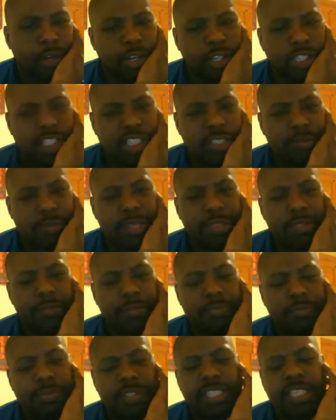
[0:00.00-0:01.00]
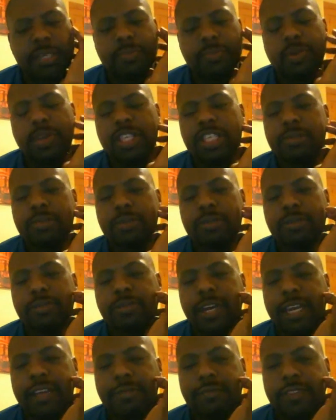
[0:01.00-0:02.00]
Crusher Smith and Tim Witherspoon,
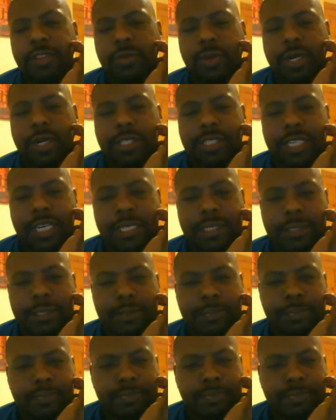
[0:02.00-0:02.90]
fighting for the world title,